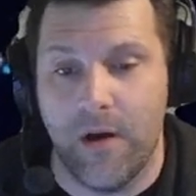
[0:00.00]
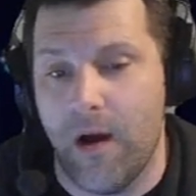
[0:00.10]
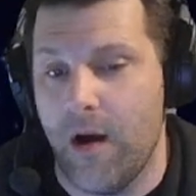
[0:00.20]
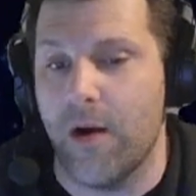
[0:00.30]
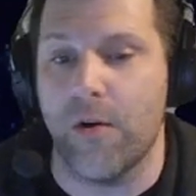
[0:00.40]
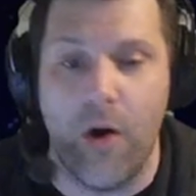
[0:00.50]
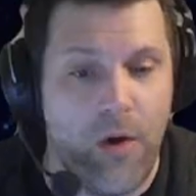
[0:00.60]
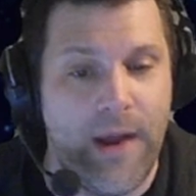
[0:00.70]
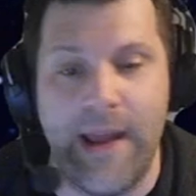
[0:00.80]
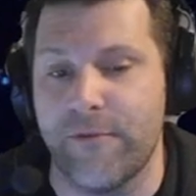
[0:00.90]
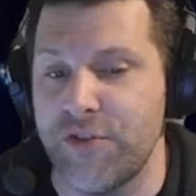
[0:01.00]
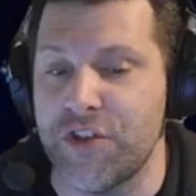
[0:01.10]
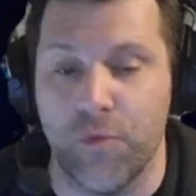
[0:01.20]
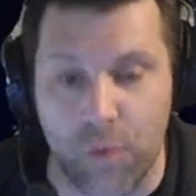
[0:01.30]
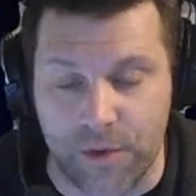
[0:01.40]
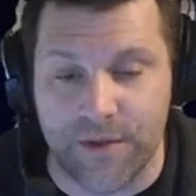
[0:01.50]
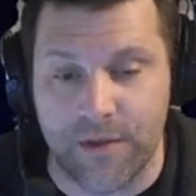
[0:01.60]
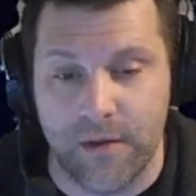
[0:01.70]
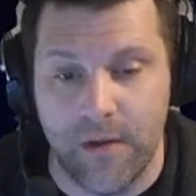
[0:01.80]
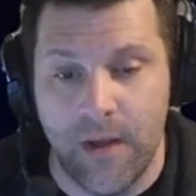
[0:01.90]
are all average at
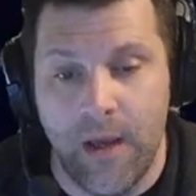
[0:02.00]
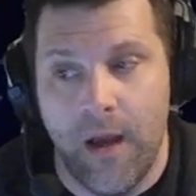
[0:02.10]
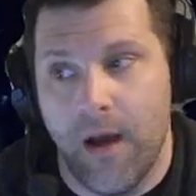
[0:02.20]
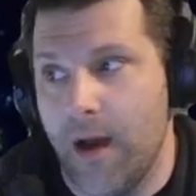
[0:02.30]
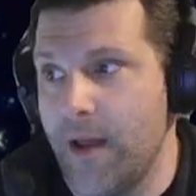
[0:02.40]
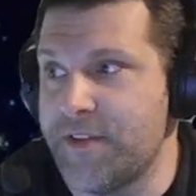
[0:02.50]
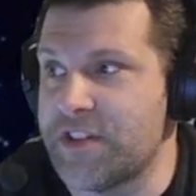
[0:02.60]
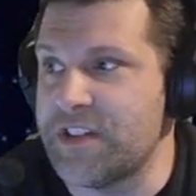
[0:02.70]
worst. This